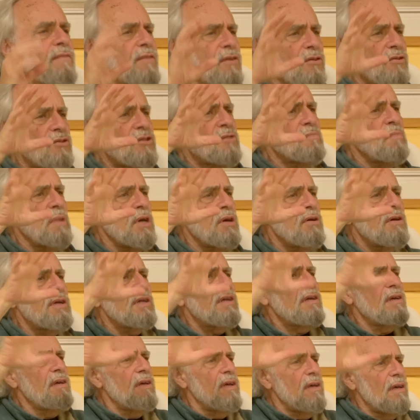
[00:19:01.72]
your
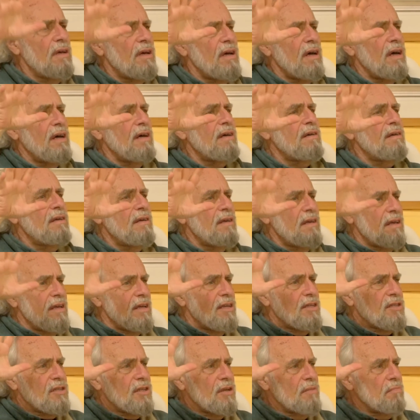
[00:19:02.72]
spirit,
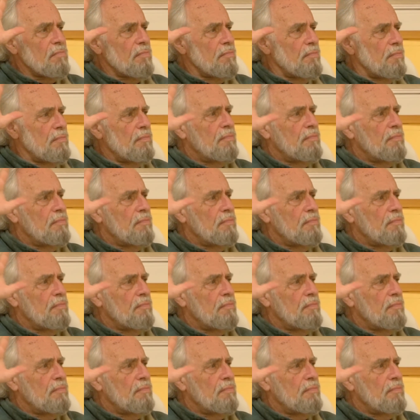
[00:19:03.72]
is the